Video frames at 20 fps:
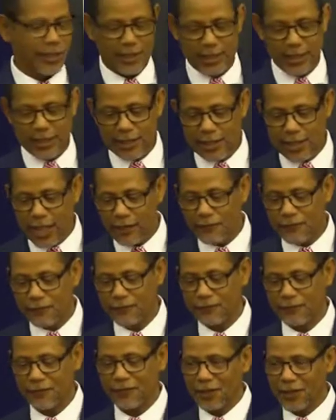
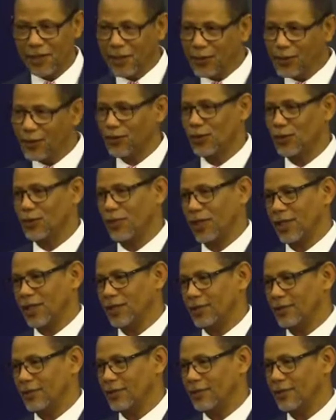
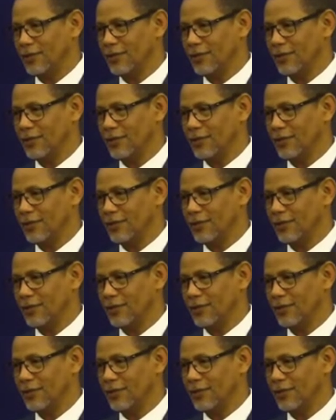self-introspection.